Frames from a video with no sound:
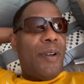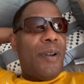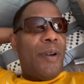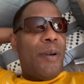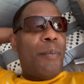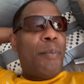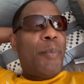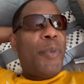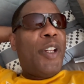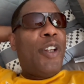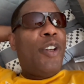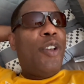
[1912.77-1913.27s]

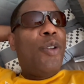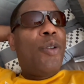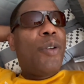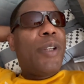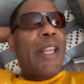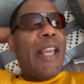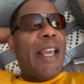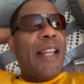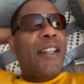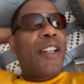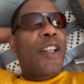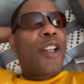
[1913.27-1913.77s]
But look
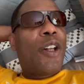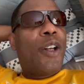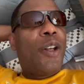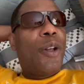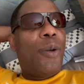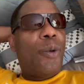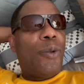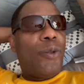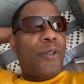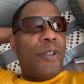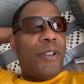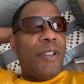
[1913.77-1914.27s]
at it
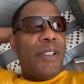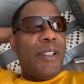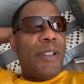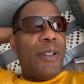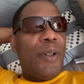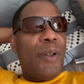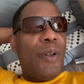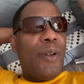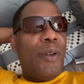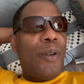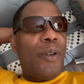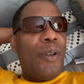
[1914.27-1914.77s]
closely.
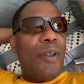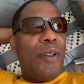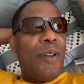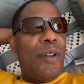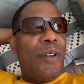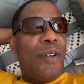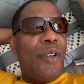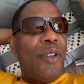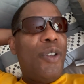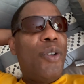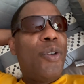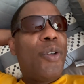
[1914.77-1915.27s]

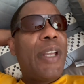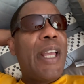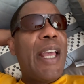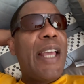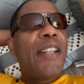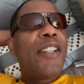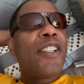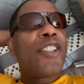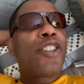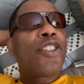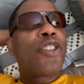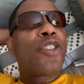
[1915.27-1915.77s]
Look
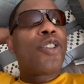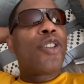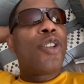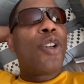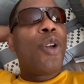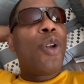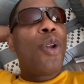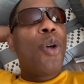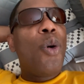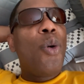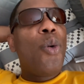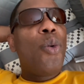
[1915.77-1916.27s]
at it
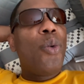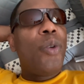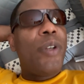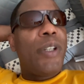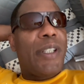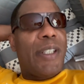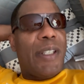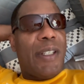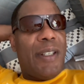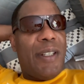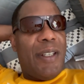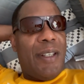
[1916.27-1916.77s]

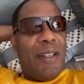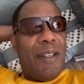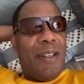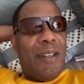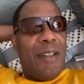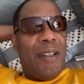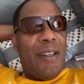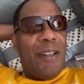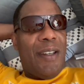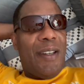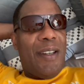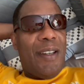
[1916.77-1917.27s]
slowly.
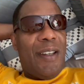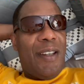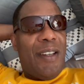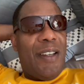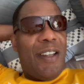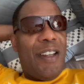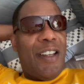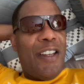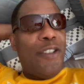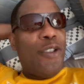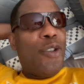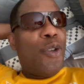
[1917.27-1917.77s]

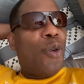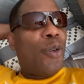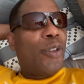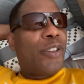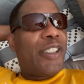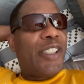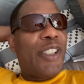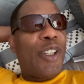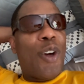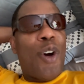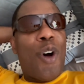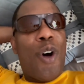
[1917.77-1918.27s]
And you're going to
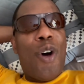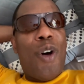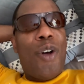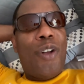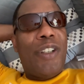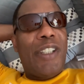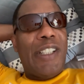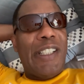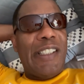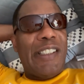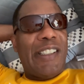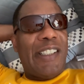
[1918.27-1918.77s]
see all
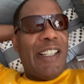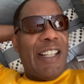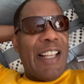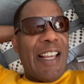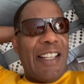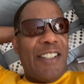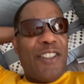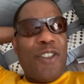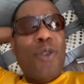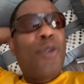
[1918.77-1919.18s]
these lights.